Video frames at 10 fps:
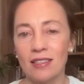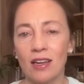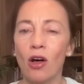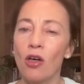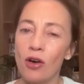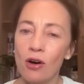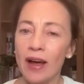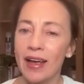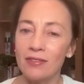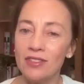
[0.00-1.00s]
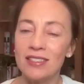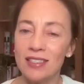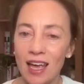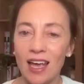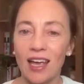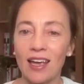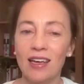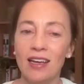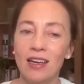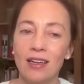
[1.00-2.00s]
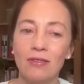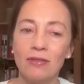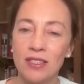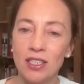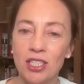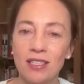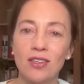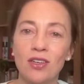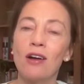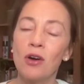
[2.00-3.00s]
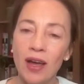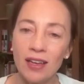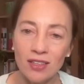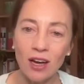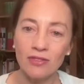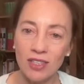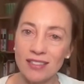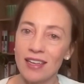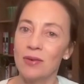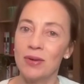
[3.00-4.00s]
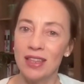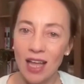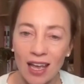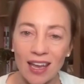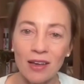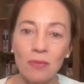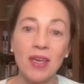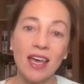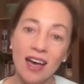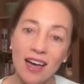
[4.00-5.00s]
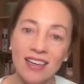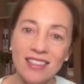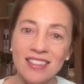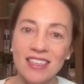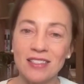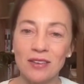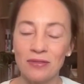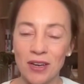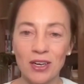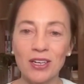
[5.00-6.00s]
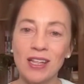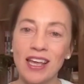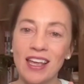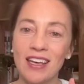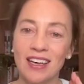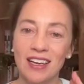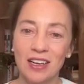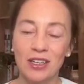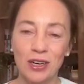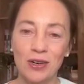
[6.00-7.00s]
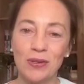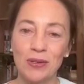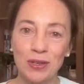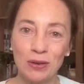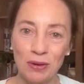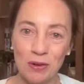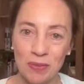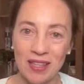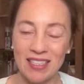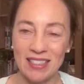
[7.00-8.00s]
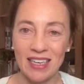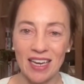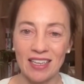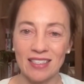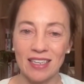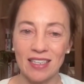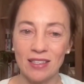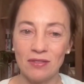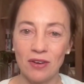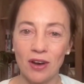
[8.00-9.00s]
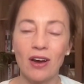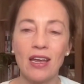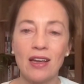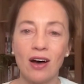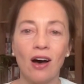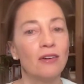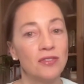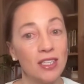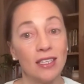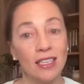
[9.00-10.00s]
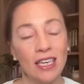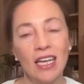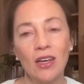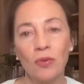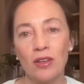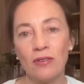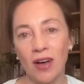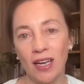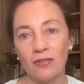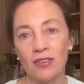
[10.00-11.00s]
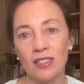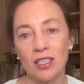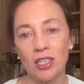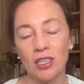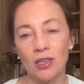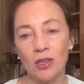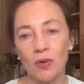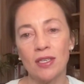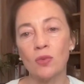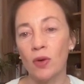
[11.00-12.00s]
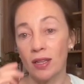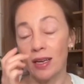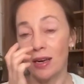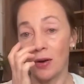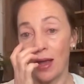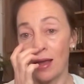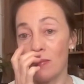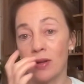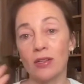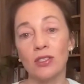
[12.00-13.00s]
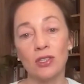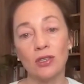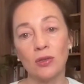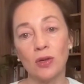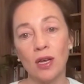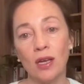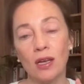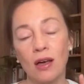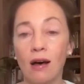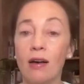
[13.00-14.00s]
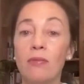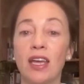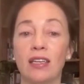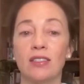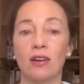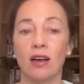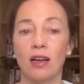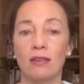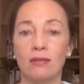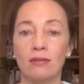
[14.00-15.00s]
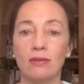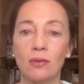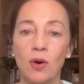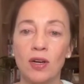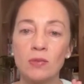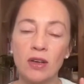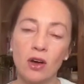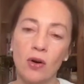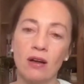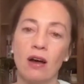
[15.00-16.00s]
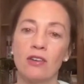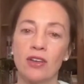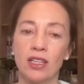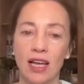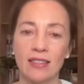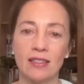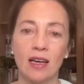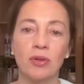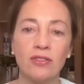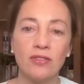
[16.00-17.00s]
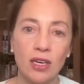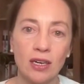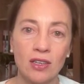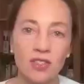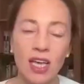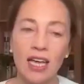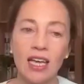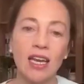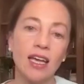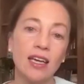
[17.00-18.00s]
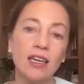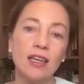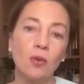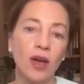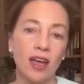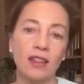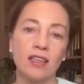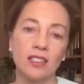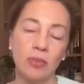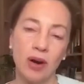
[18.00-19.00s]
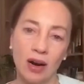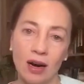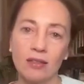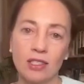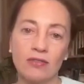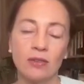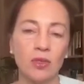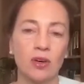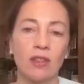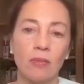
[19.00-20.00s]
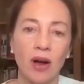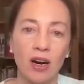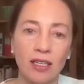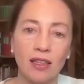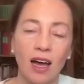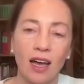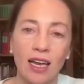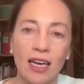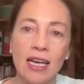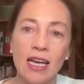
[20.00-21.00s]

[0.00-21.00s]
And although I have to say, physicians not quite as often as I would like, because it's a fairly closed group these days. And it isn't very often when you find a physician who is willing or able to comment on what's been going on over the last couple of years in any way that departs from sort of the party line.